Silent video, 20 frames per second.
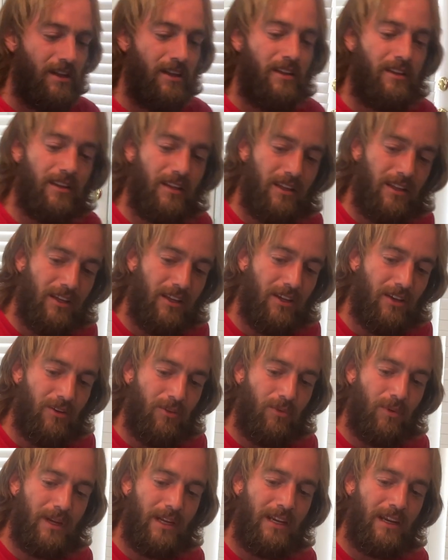the
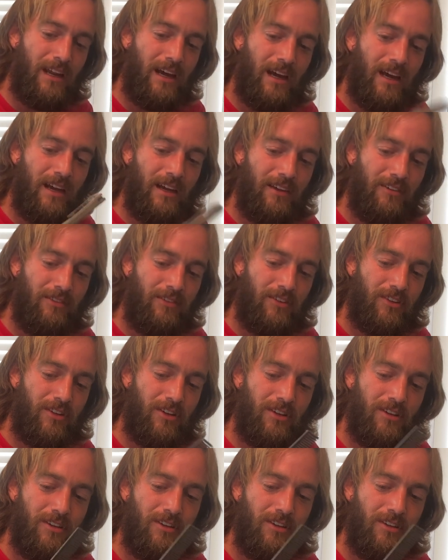WE Knives